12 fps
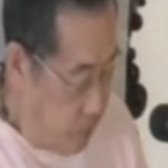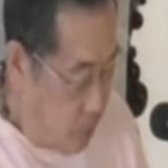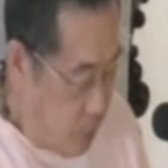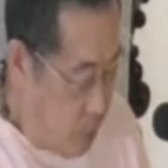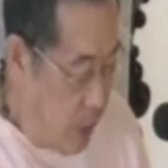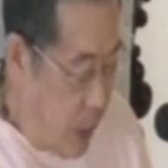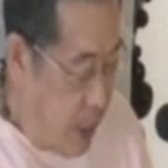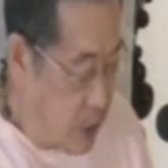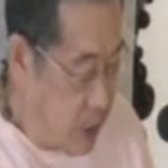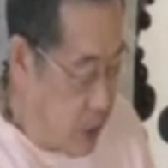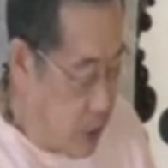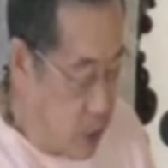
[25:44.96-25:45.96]
your
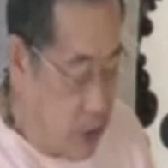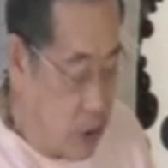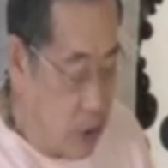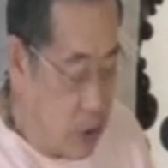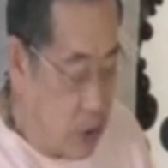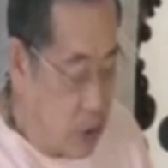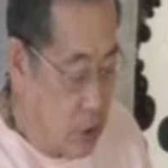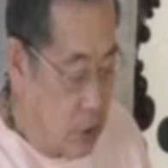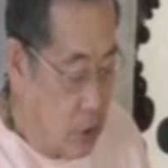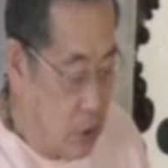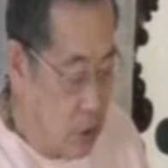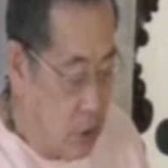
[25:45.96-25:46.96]
actions
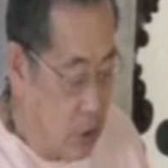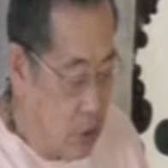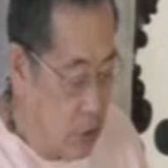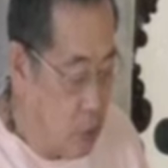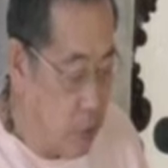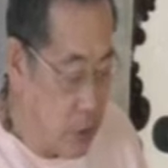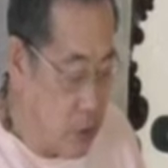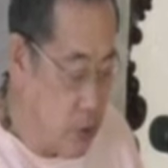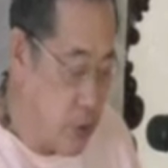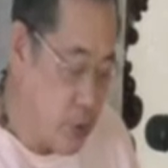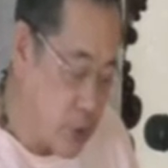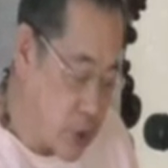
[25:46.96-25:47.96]
will
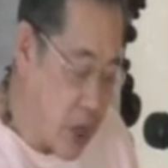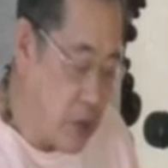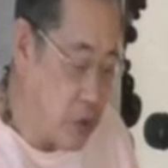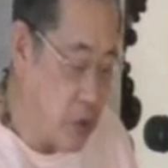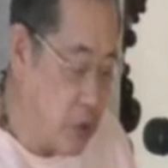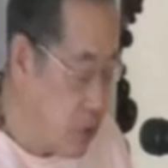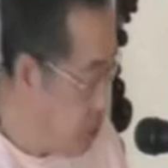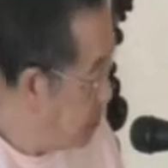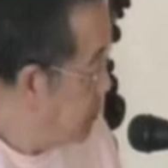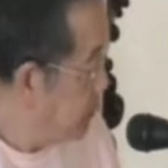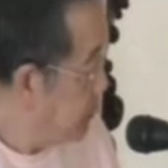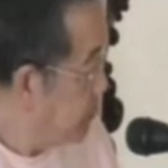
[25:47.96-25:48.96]
produce results.
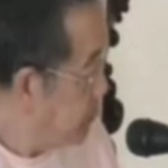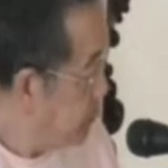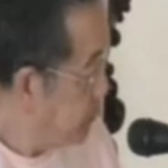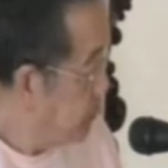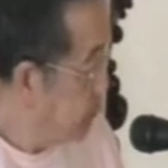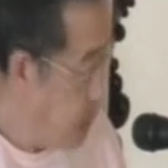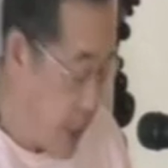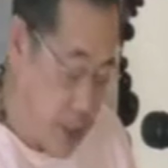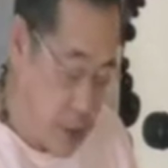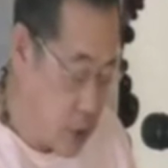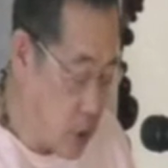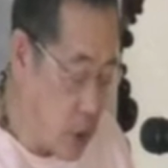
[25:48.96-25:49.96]
That
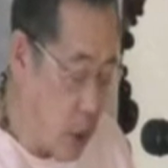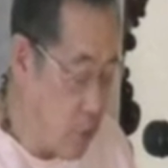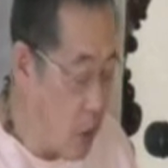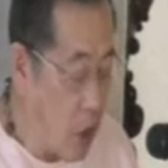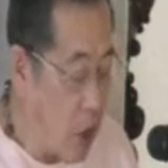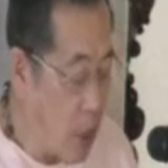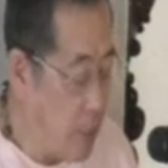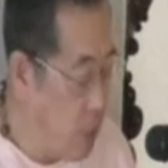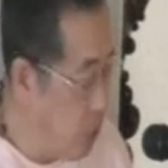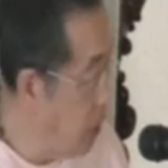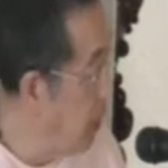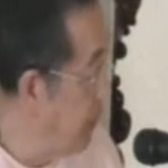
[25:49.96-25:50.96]
is, the law of karma
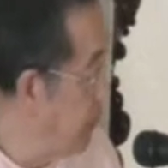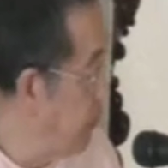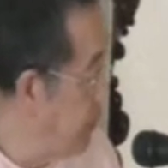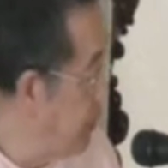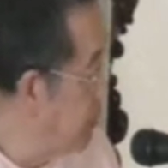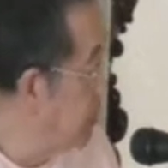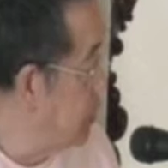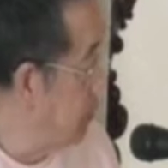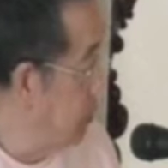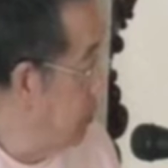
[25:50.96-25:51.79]
will operate also.